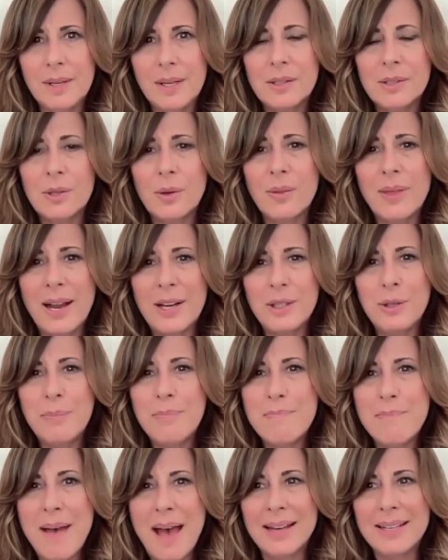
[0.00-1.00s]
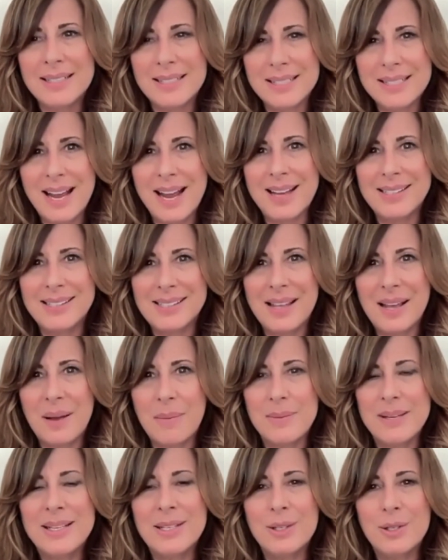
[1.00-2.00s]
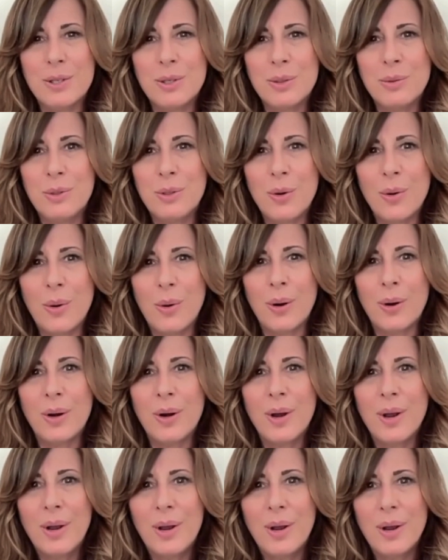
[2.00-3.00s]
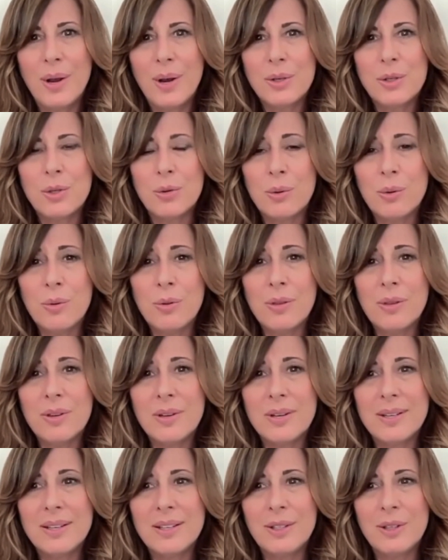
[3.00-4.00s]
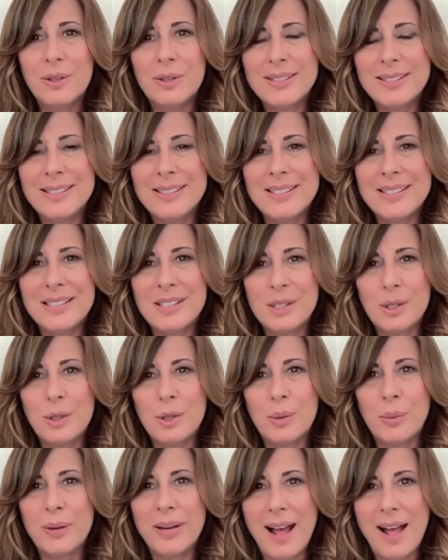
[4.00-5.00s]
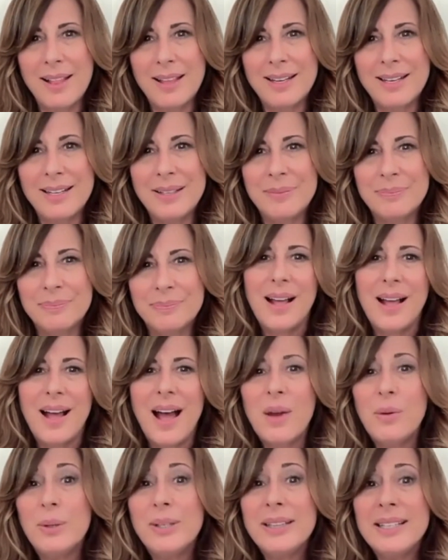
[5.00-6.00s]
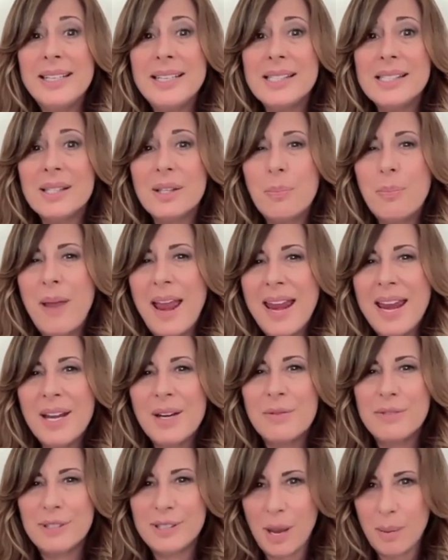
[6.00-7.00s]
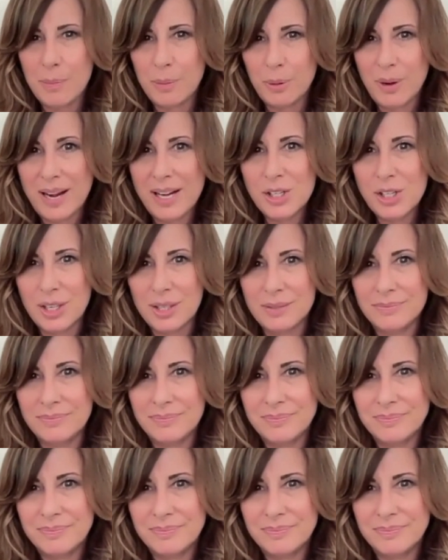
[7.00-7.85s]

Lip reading: so that you magnetize them into your truth, your existence, and your reality. I release the pain of separation